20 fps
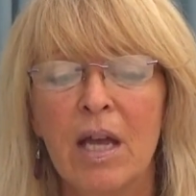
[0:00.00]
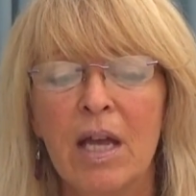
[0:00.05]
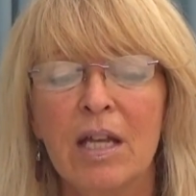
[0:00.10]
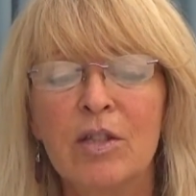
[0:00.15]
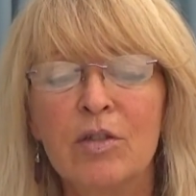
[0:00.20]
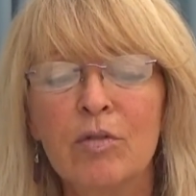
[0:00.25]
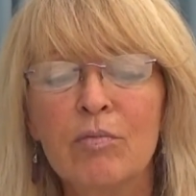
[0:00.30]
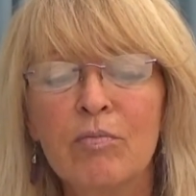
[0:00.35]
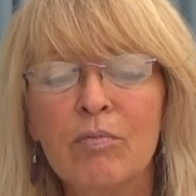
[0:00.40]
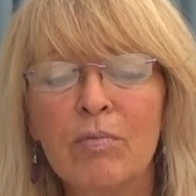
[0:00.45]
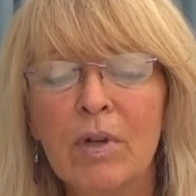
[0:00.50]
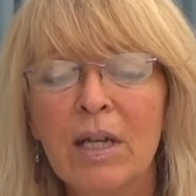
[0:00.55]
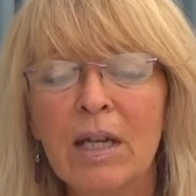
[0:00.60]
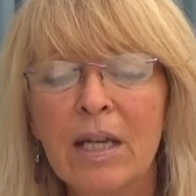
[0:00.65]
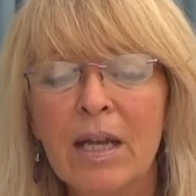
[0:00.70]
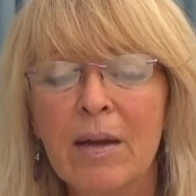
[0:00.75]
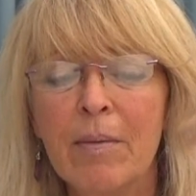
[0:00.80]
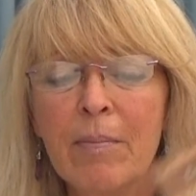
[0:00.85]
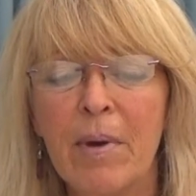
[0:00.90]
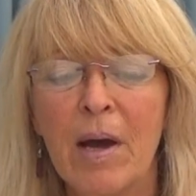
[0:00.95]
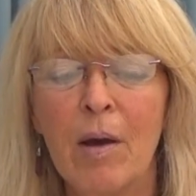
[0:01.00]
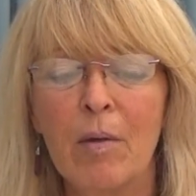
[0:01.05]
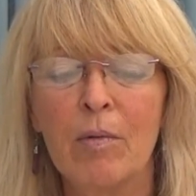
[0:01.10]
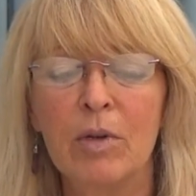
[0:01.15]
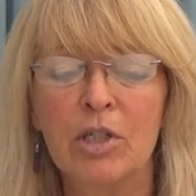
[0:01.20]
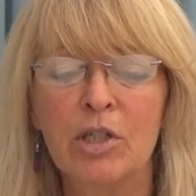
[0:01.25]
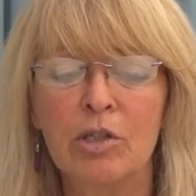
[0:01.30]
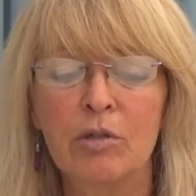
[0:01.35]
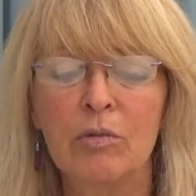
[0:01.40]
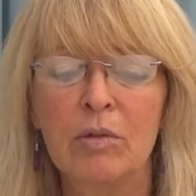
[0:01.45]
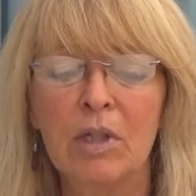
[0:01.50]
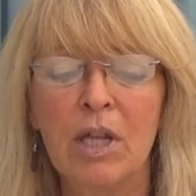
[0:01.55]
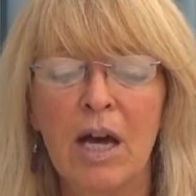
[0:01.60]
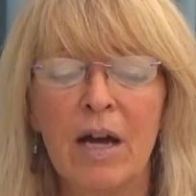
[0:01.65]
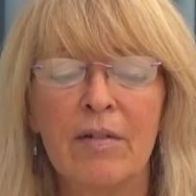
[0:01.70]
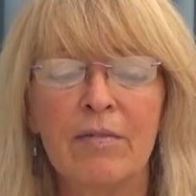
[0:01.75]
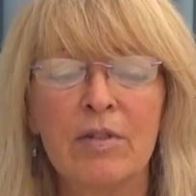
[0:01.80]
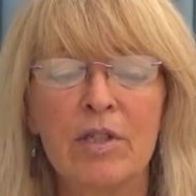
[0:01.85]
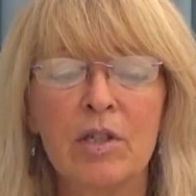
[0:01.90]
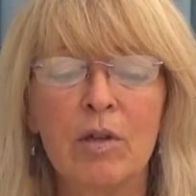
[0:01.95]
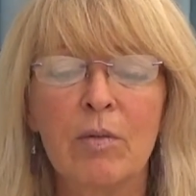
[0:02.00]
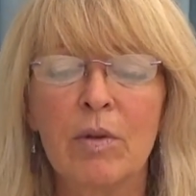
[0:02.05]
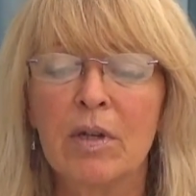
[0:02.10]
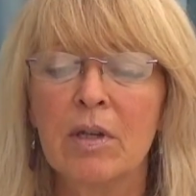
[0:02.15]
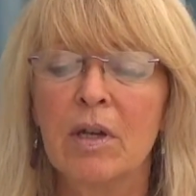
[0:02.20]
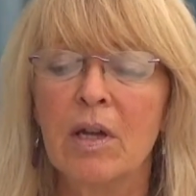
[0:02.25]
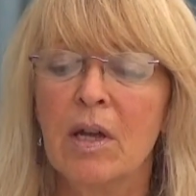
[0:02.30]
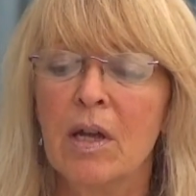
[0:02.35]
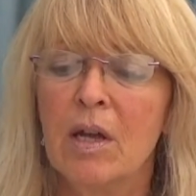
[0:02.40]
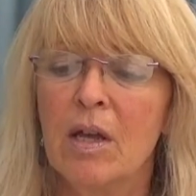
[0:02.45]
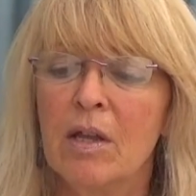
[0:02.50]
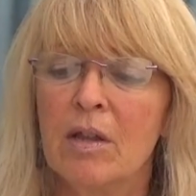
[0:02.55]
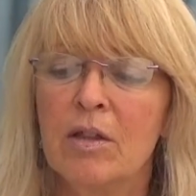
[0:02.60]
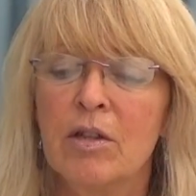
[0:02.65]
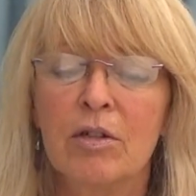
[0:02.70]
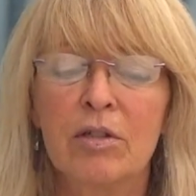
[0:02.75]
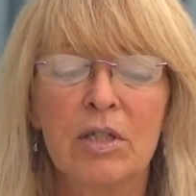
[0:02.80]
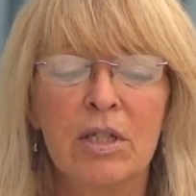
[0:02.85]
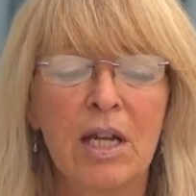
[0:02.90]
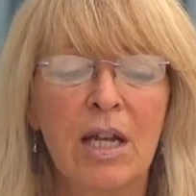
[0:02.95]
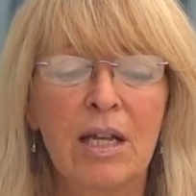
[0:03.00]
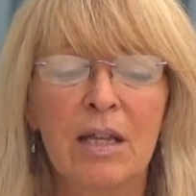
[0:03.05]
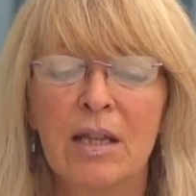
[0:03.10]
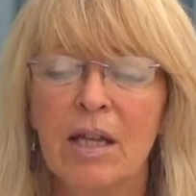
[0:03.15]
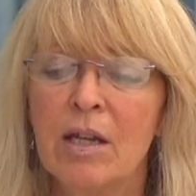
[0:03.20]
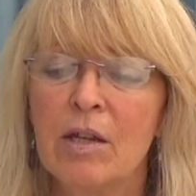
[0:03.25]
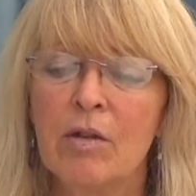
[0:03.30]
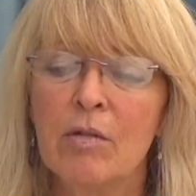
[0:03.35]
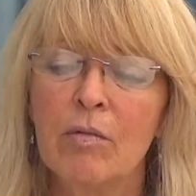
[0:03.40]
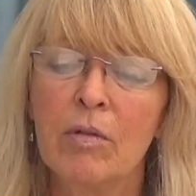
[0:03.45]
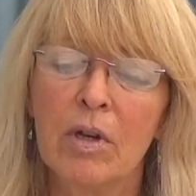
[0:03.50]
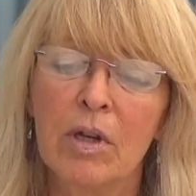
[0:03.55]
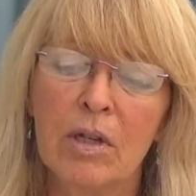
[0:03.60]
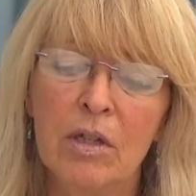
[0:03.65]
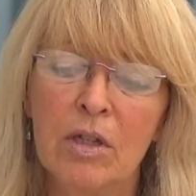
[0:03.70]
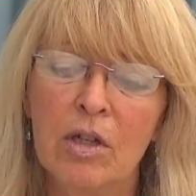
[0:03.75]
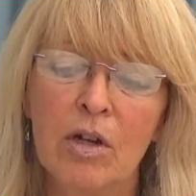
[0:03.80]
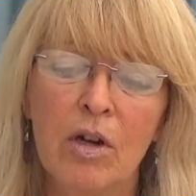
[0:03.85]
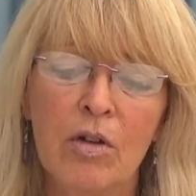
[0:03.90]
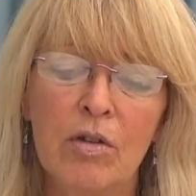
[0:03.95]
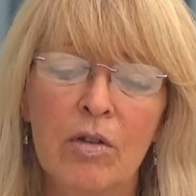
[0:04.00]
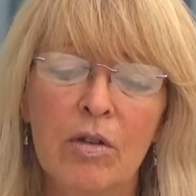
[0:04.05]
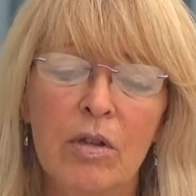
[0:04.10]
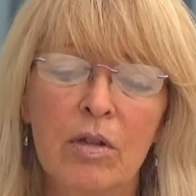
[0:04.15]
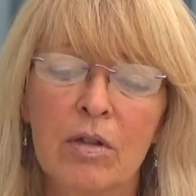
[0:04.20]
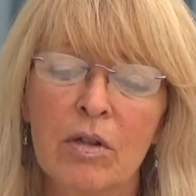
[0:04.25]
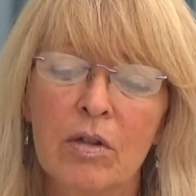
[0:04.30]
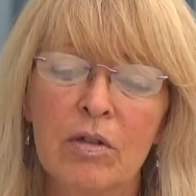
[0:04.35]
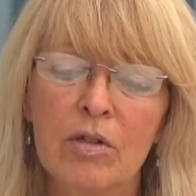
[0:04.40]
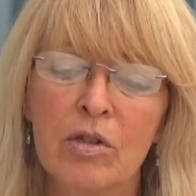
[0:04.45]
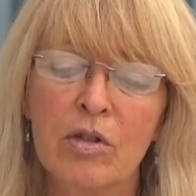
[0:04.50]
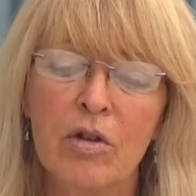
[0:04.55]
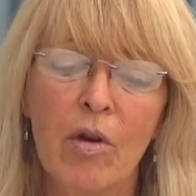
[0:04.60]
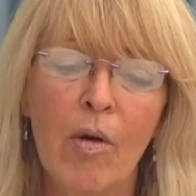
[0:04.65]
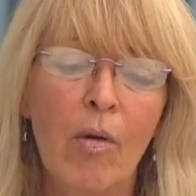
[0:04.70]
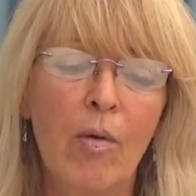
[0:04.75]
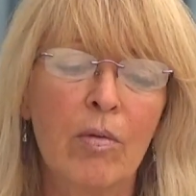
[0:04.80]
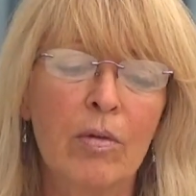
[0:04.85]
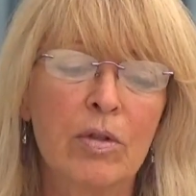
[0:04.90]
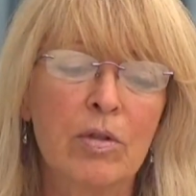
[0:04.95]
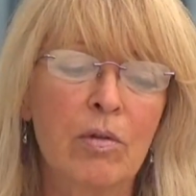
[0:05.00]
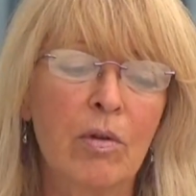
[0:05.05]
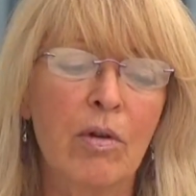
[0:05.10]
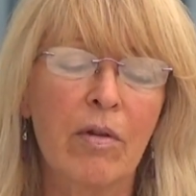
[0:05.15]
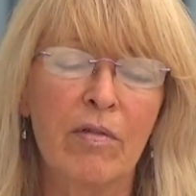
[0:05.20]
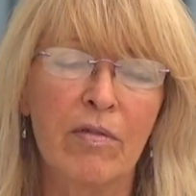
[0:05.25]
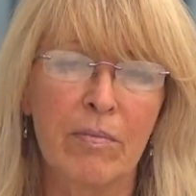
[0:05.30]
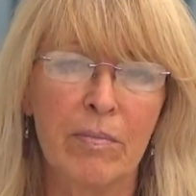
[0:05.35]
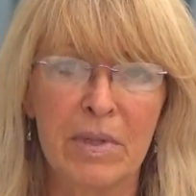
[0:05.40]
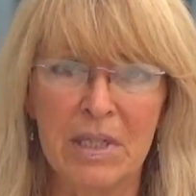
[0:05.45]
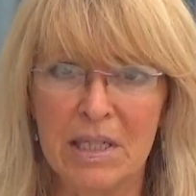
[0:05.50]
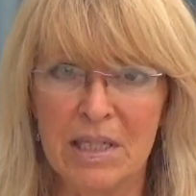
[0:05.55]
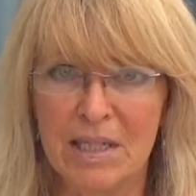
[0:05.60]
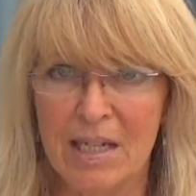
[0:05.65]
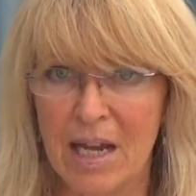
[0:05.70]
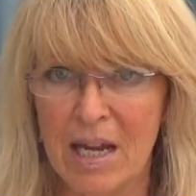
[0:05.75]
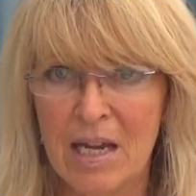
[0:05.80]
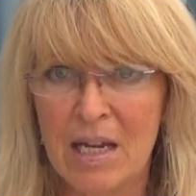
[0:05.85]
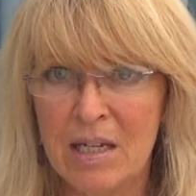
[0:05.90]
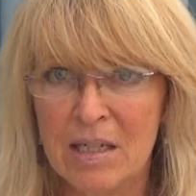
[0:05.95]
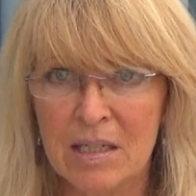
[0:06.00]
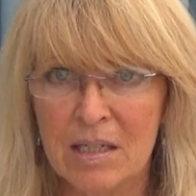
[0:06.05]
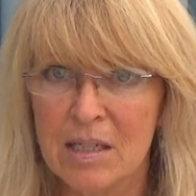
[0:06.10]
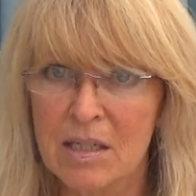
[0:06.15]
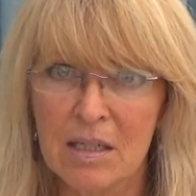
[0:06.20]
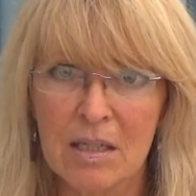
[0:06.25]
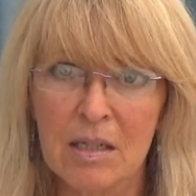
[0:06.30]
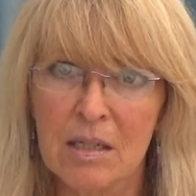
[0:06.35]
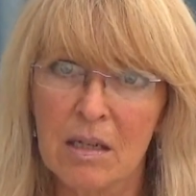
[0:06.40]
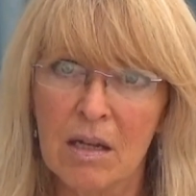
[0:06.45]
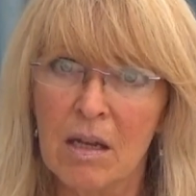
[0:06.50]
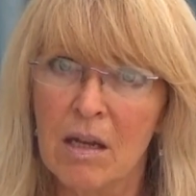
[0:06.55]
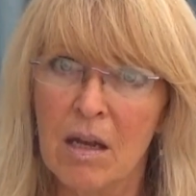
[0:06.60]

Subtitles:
It's really about what you love. So they're saying that there's no sort of mistakes.